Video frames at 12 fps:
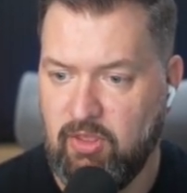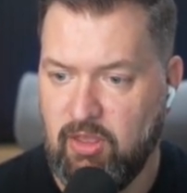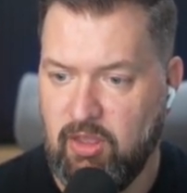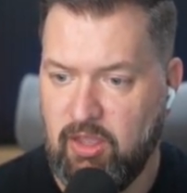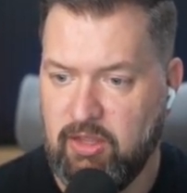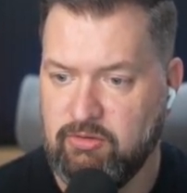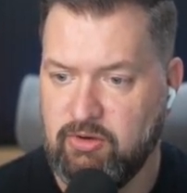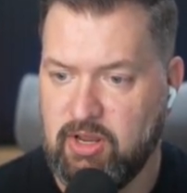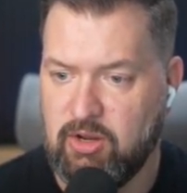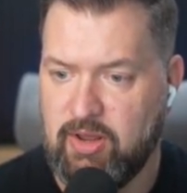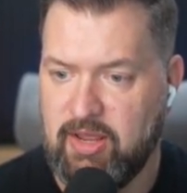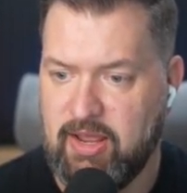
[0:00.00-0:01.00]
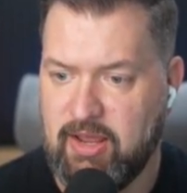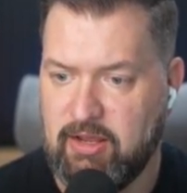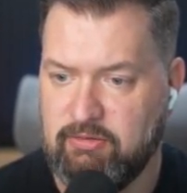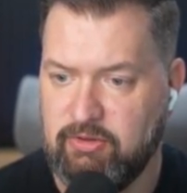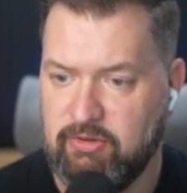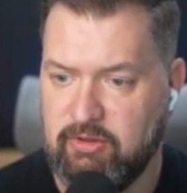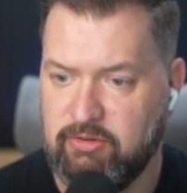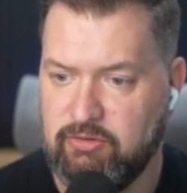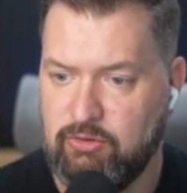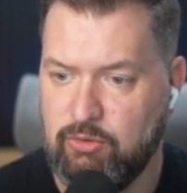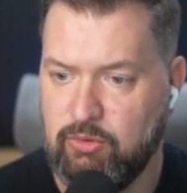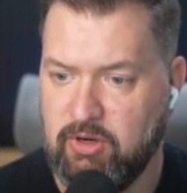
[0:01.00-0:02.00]
And so now I have this
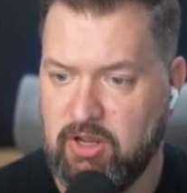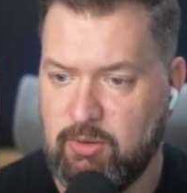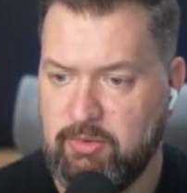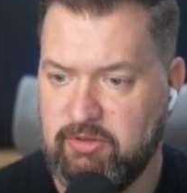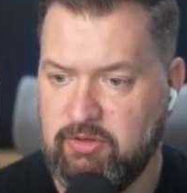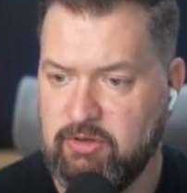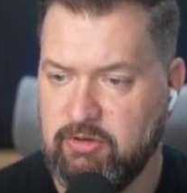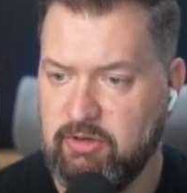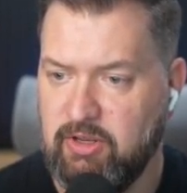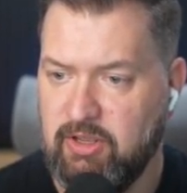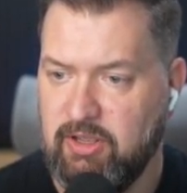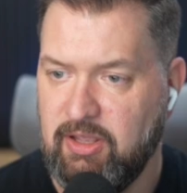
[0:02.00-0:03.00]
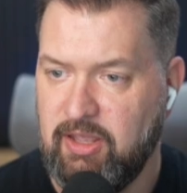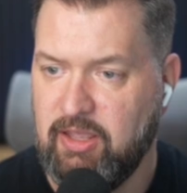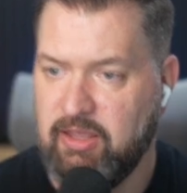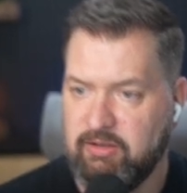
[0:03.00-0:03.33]
new comment here, and